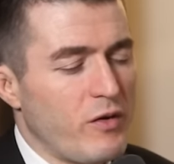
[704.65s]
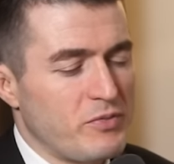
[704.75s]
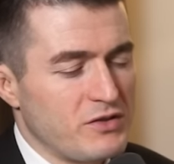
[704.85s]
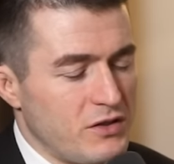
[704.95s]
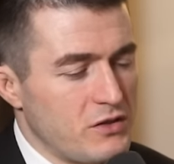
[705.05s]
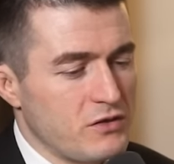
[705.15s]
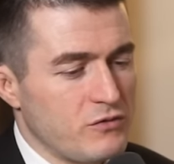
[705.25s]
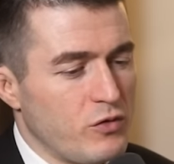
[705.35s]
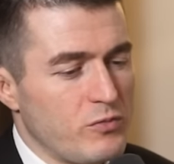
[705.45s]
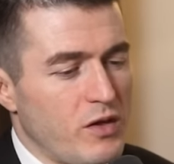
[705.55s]
representation is
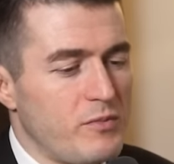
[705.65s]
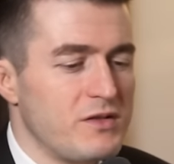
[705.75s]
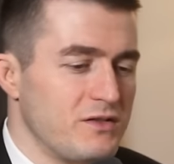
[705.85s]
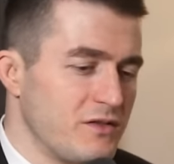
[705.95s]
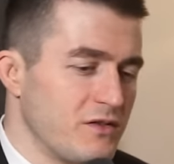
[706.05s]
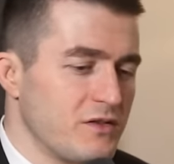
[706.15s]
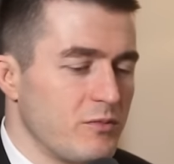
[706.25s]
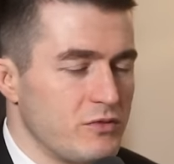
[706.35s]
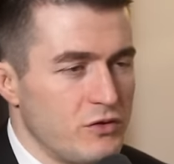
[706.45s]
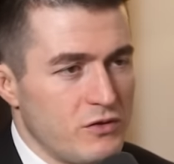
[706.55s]
formed. That means yeah. there's
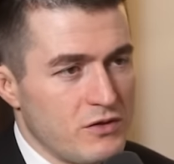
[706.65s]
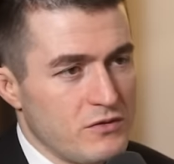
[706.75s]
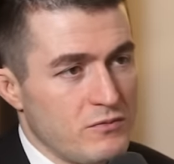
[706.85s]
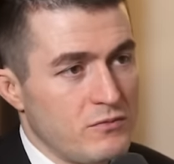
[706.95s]
something to this.